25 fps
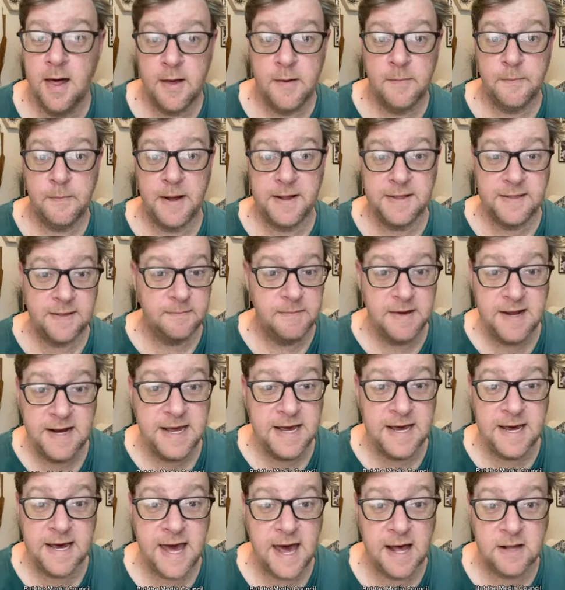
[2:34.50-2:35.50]
But the
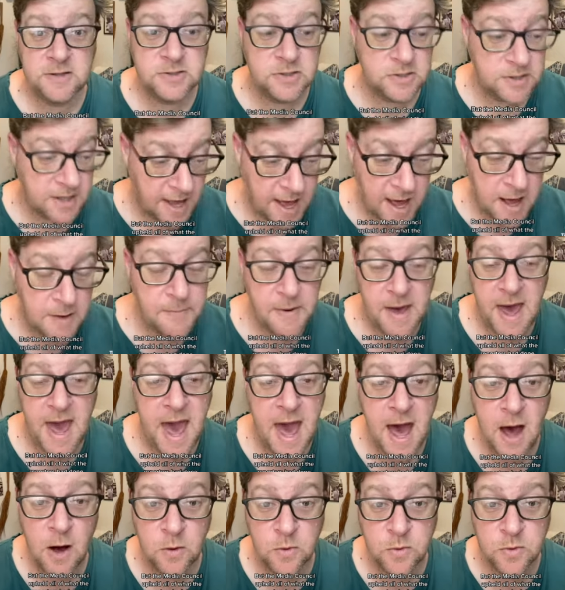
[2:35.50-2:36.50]
Media Council
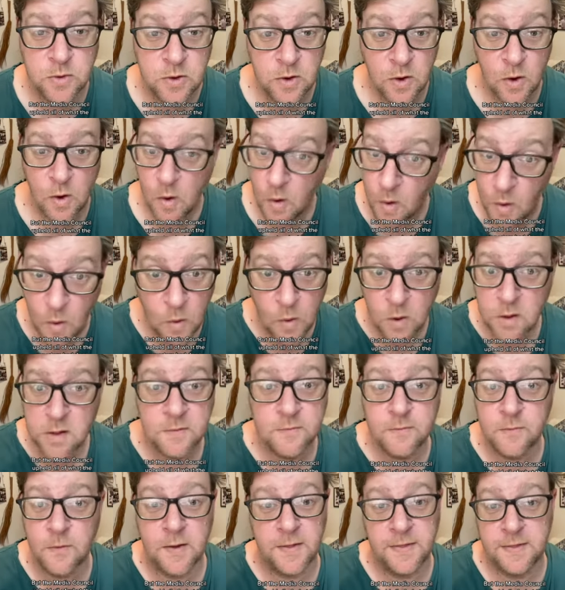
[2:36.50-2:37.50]
upheld all
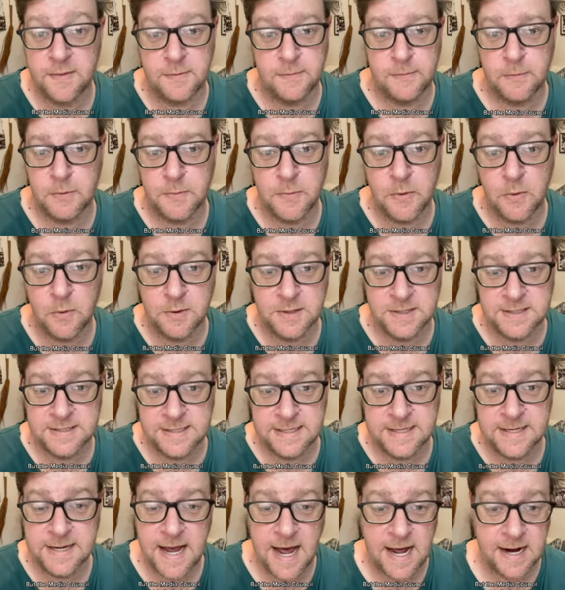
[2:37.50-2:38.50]
of what the reporters
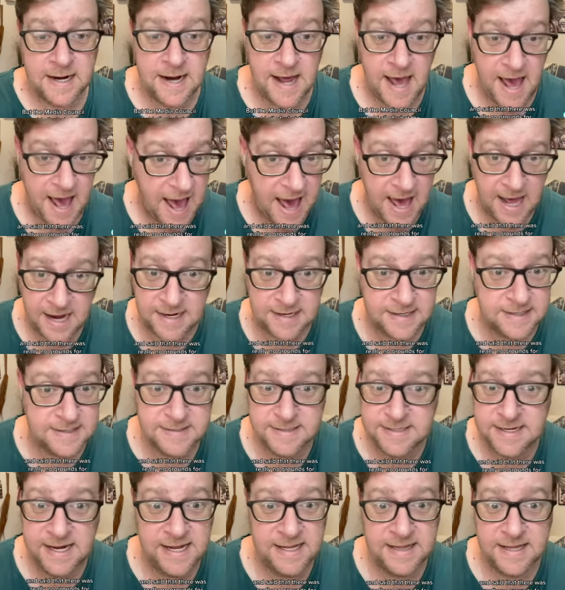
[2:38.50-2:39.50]
had done and
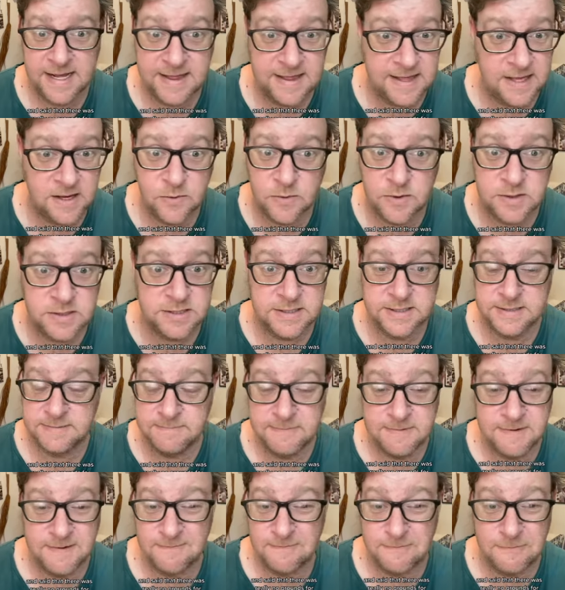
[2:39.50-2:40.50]
said that there was
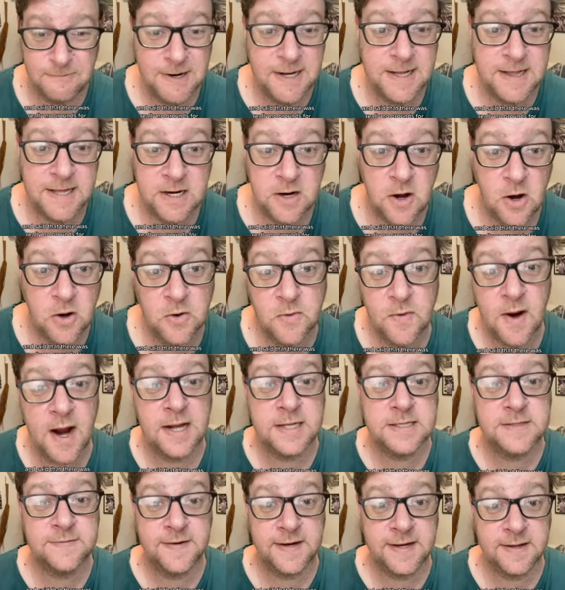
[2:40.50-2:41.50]
really no
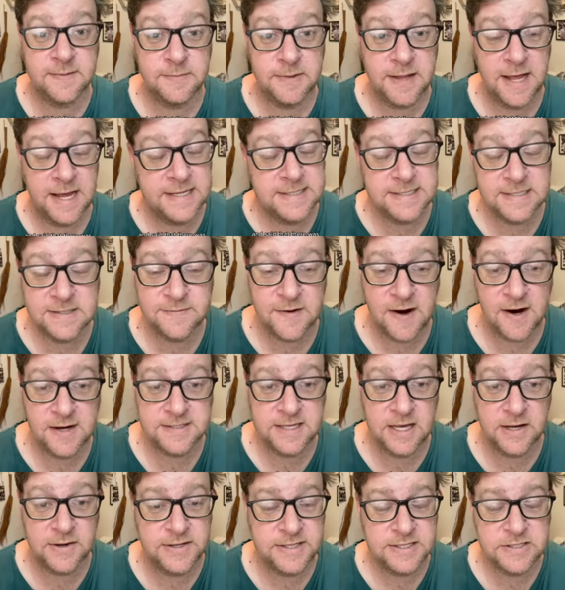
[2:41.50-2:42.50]
grounds for complaints as far as
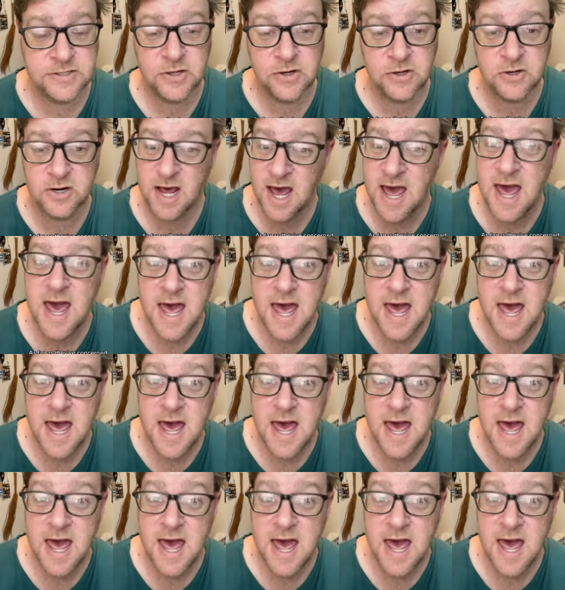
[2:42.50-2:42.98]
they're concerned.